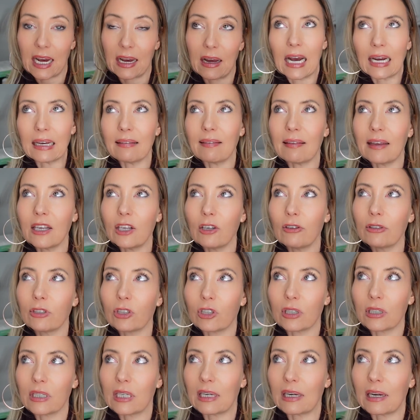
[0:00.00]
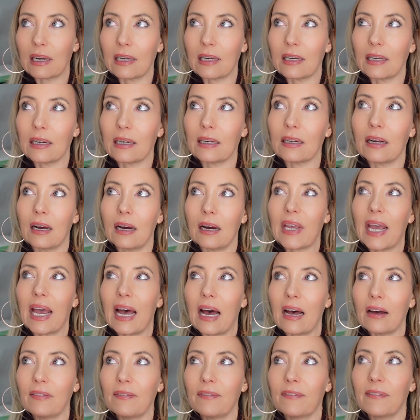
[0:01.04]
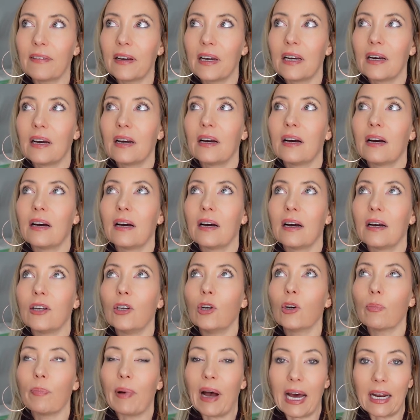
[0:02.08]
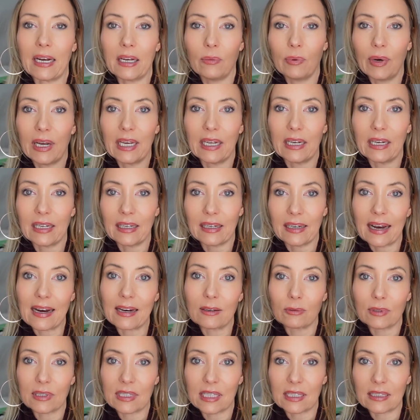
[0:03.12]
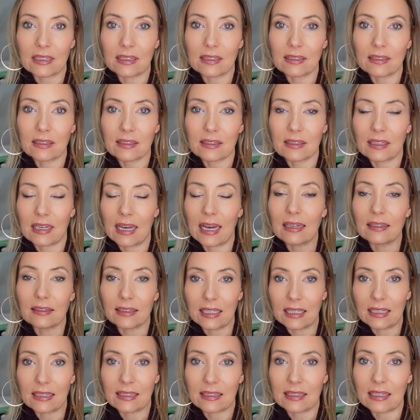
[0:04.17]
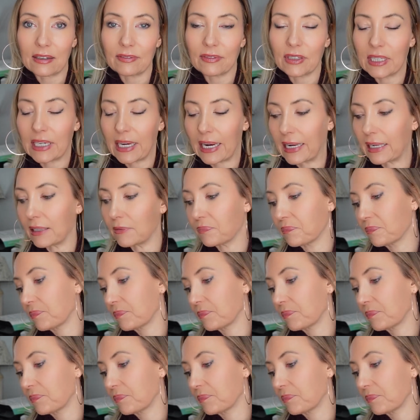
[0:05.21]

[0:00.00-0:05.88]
I think you should get in half your body weight in ounces, at least, every day.